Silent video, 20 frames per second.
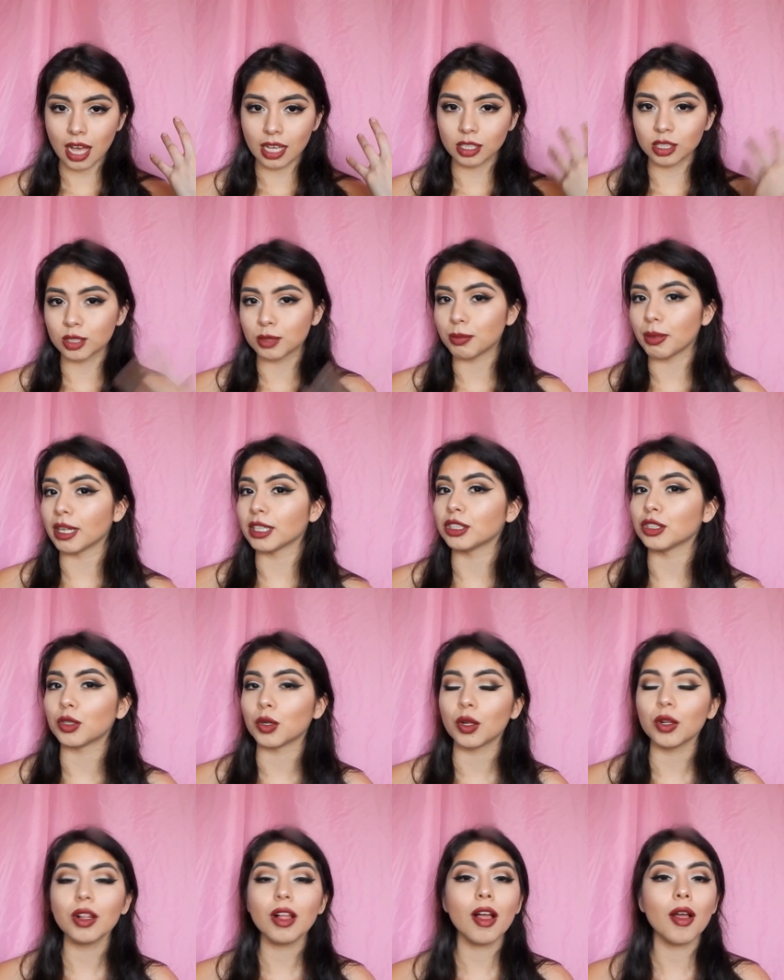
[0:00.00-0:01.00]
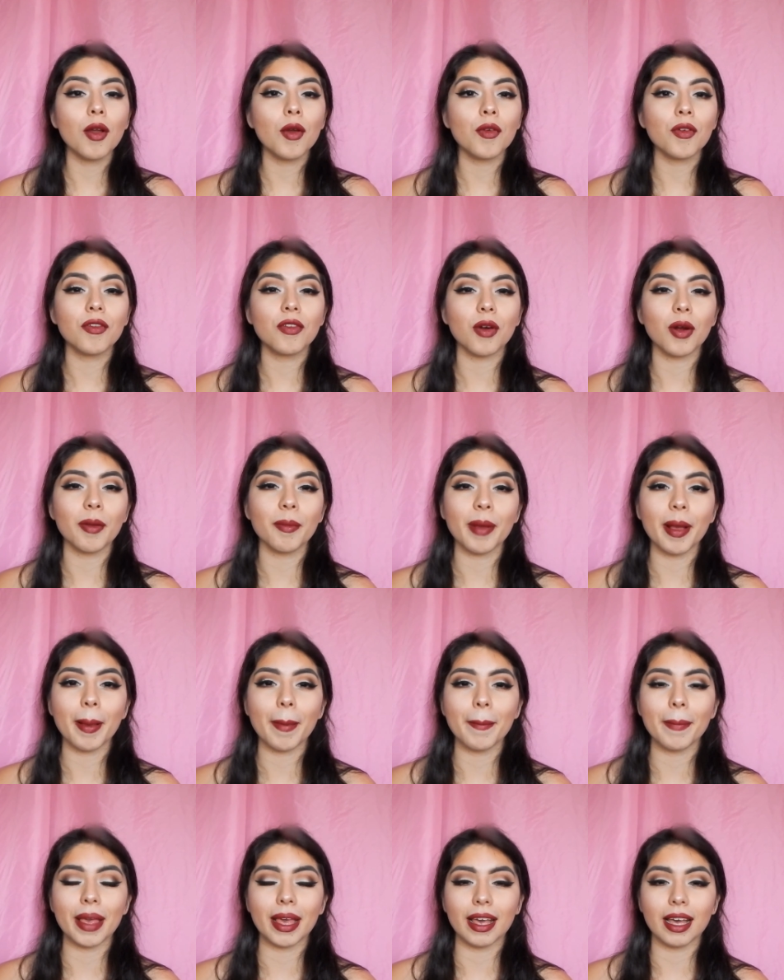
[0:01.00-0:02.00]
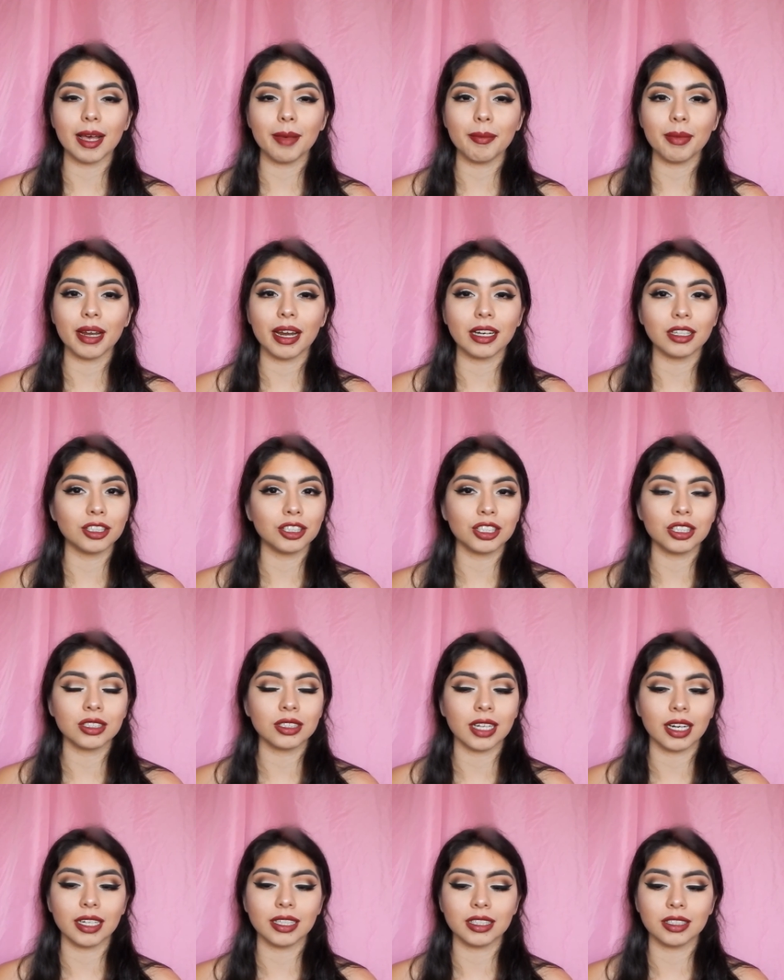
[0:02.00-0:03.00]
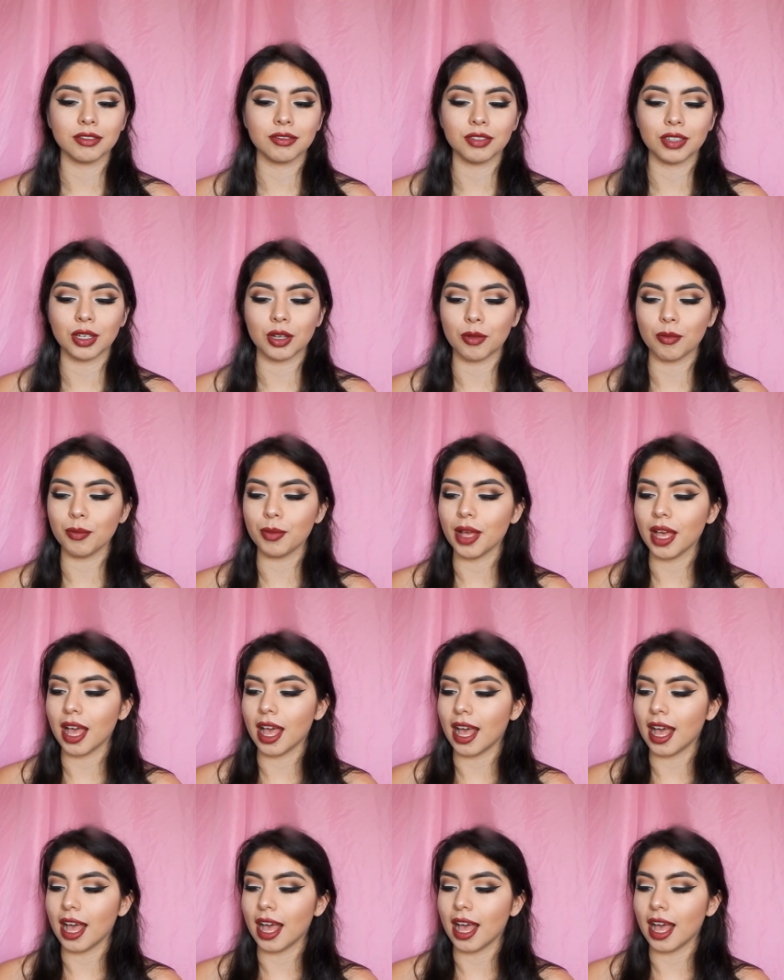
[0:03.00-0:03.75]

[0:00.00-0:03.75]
special for my makeup, and I just decided to film.